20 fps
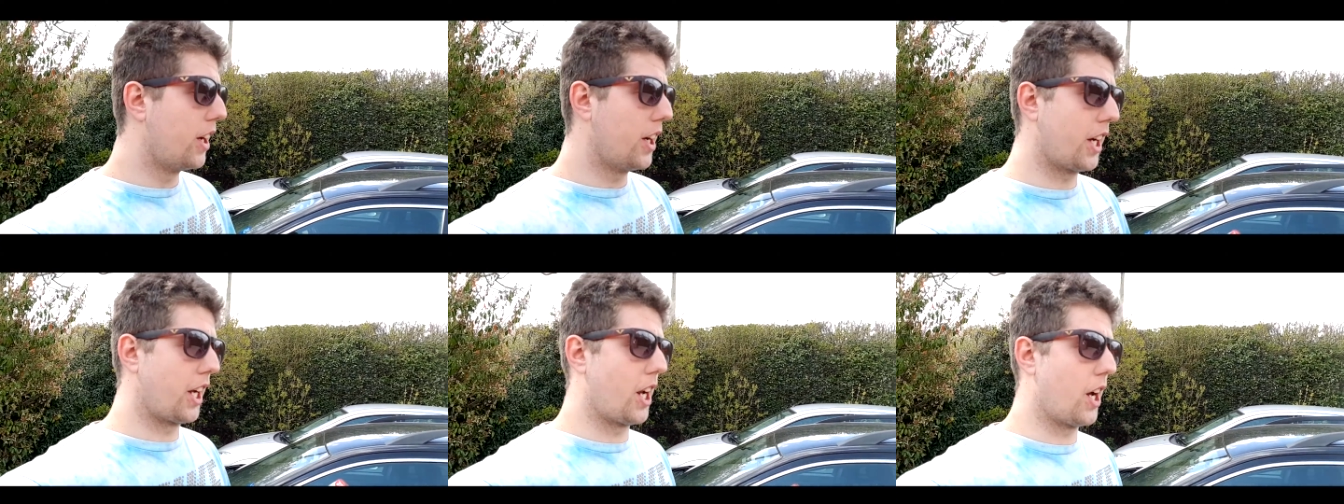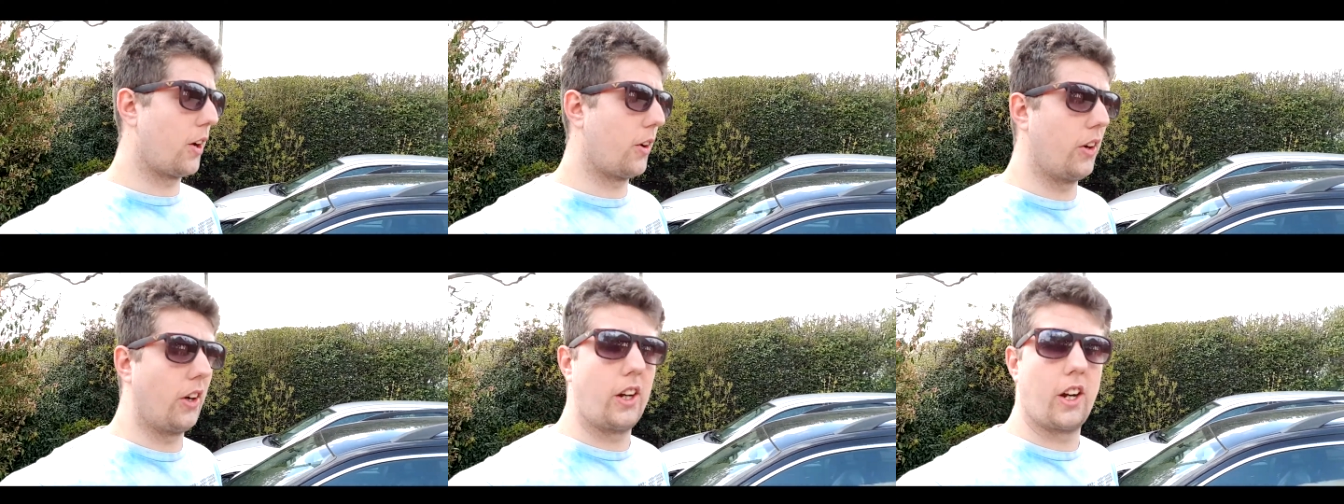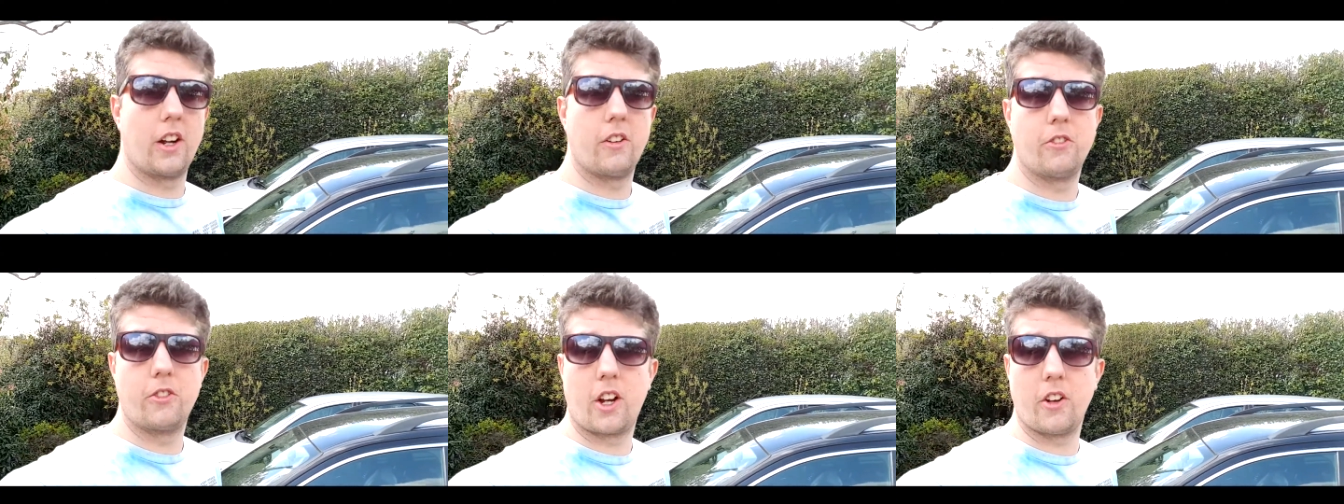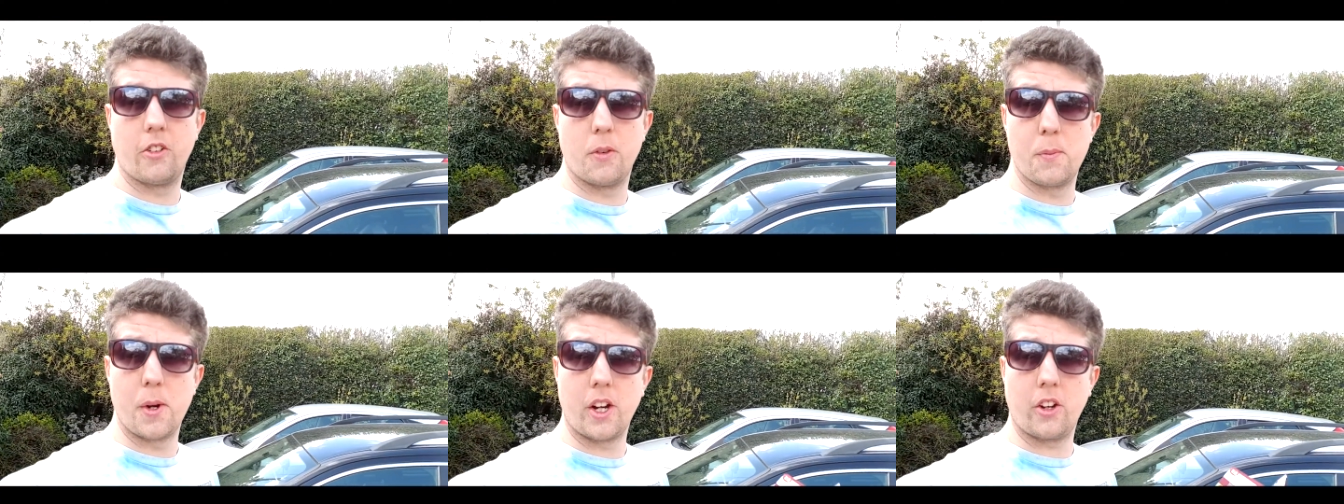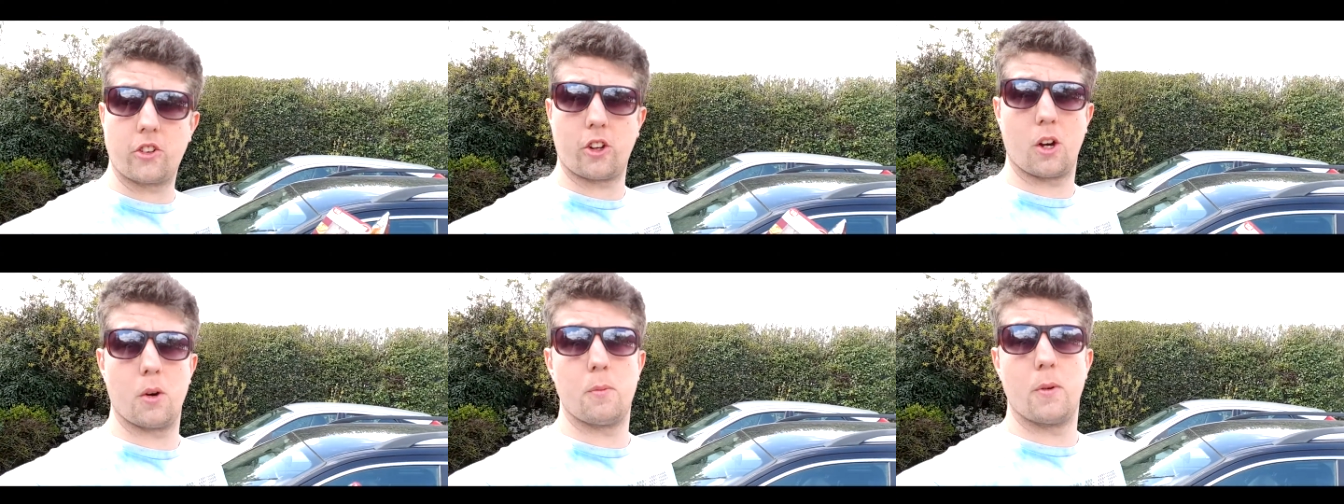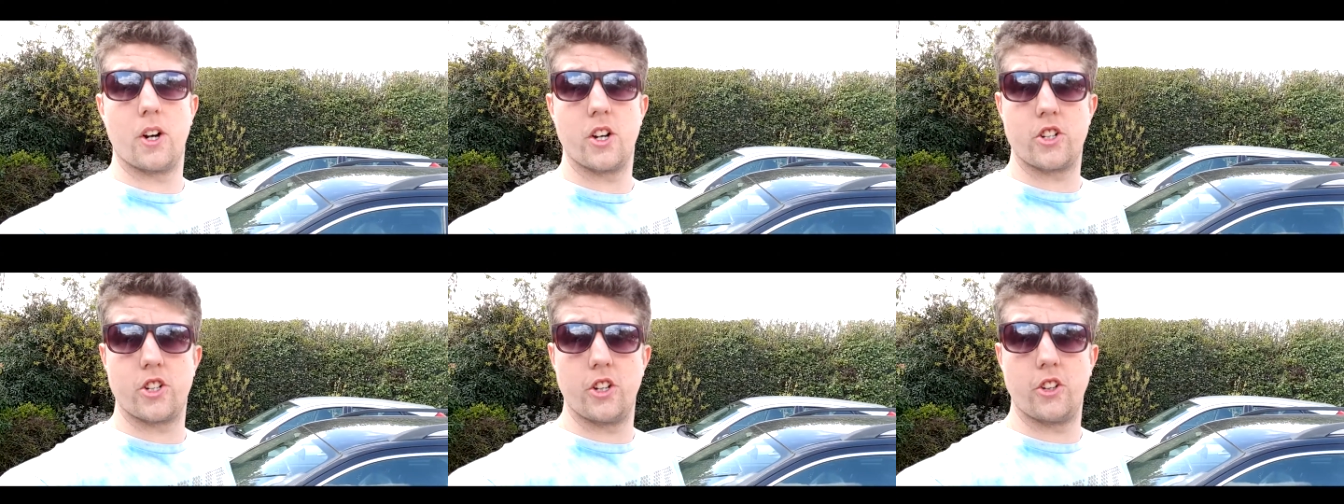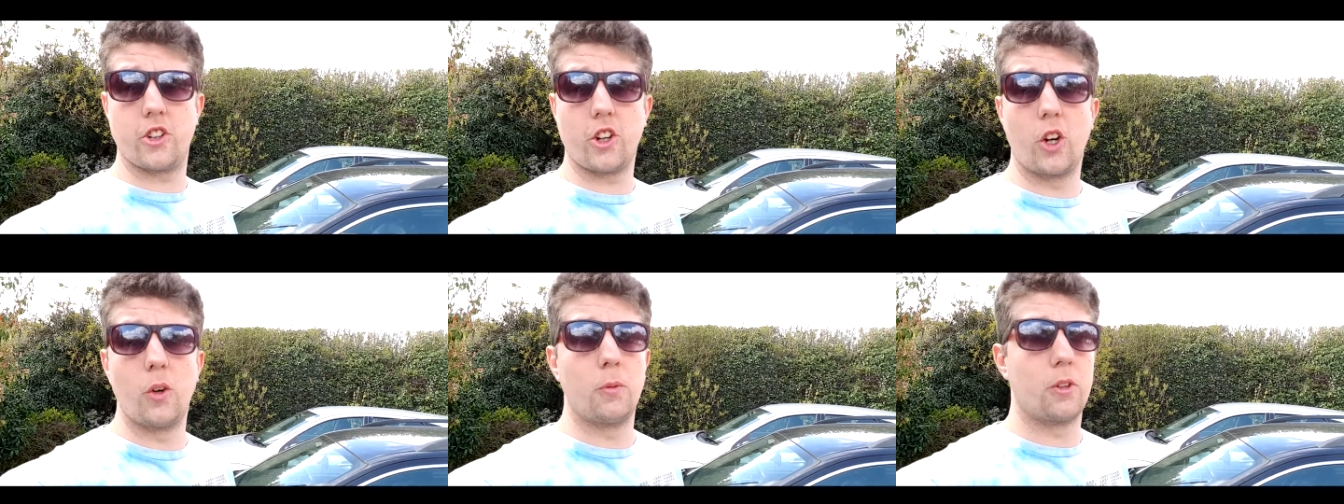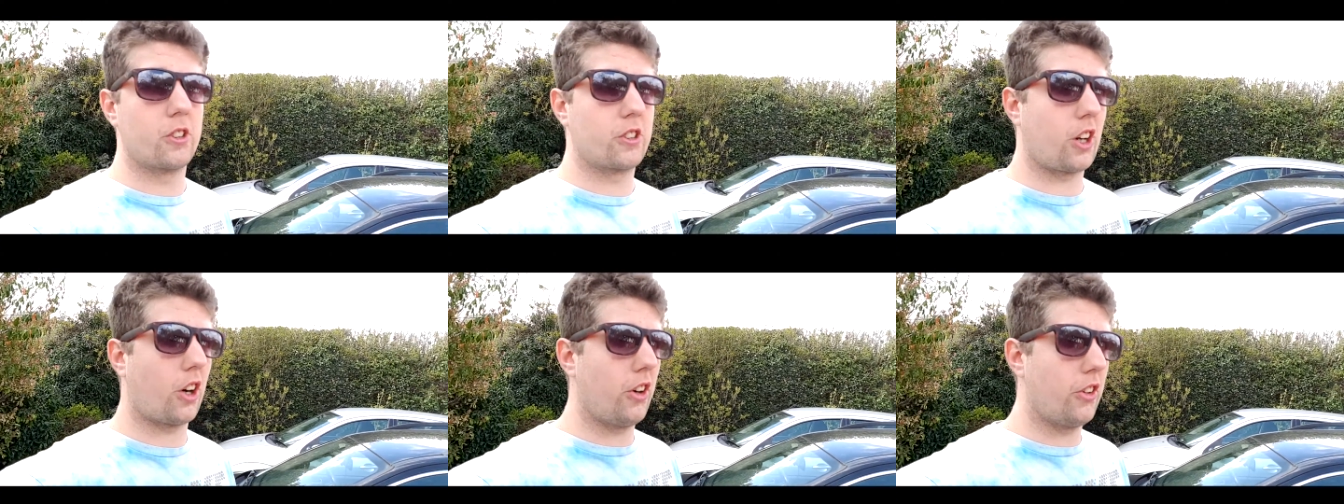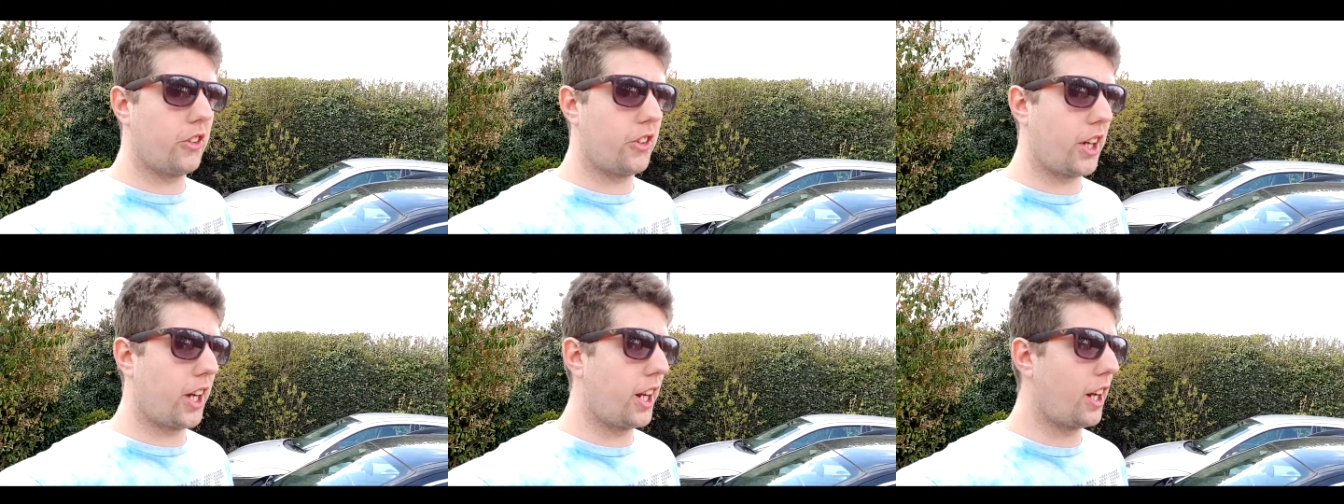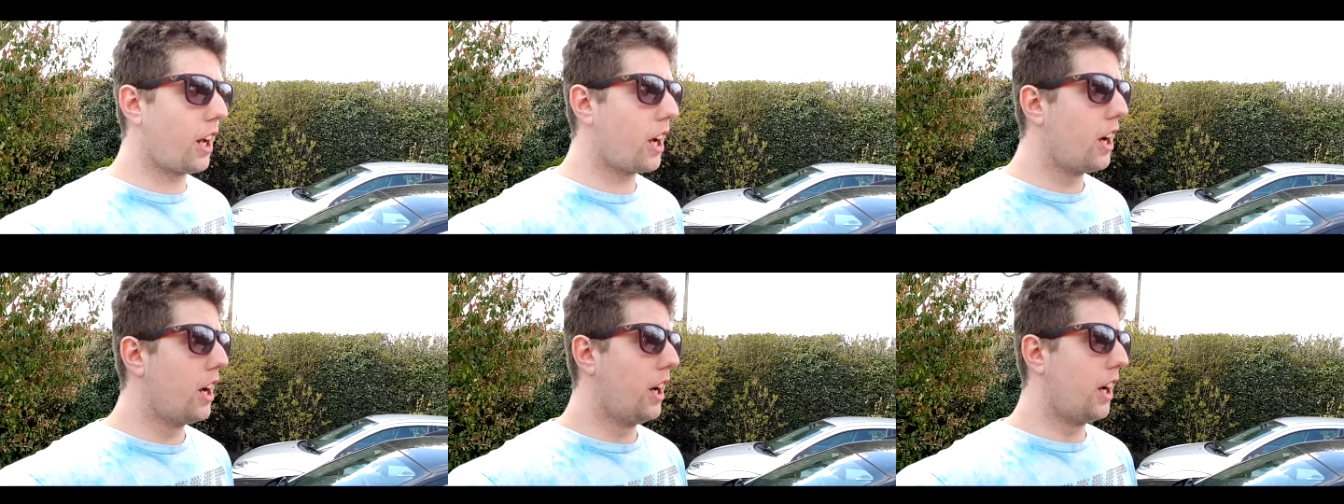You know, they've given me so much in terms of content,